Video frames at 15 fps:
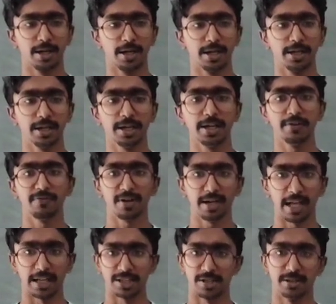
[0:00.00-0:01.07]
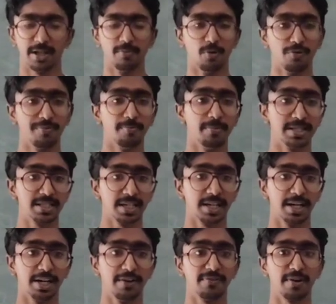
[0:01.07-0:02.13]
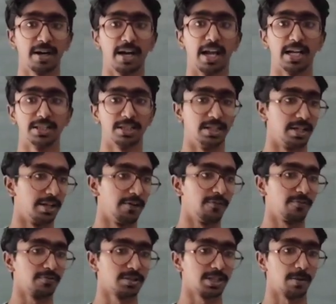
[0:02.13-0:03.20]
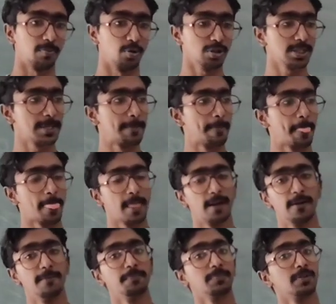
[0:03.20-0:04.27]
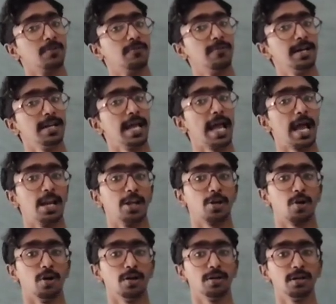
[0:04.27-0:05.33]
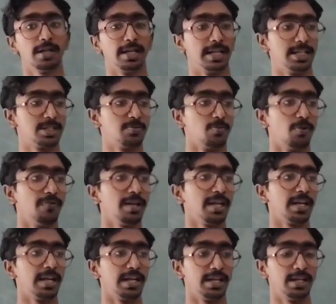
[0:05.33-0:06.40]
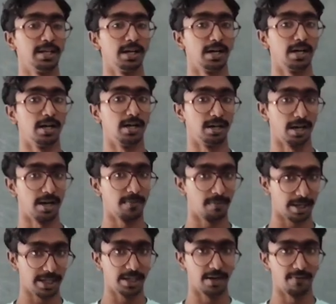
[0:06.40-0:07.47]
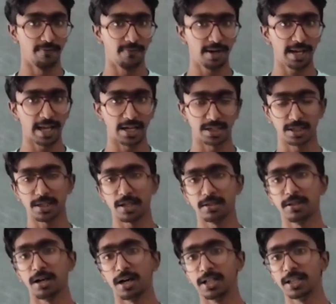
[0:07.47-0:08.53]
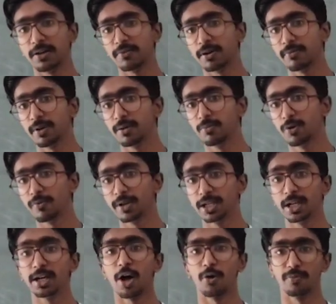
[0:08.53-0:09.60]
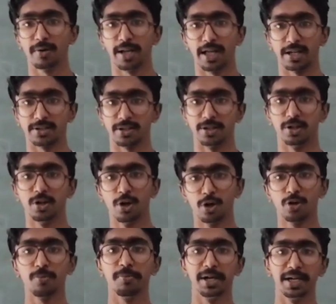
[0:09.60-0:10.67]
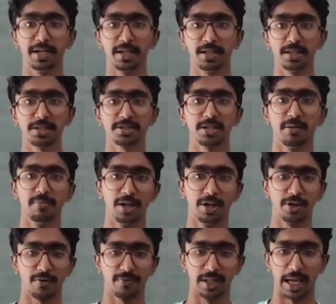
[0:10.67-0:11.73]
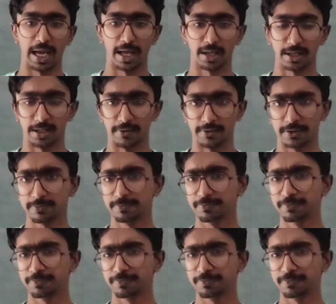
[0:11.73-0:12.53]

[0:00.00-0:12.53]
in a different direction. They move basically in different direction. If suppose one aileron is moving in upward direction, the other one will move in the downward direction to maintain the stability of the aircraft.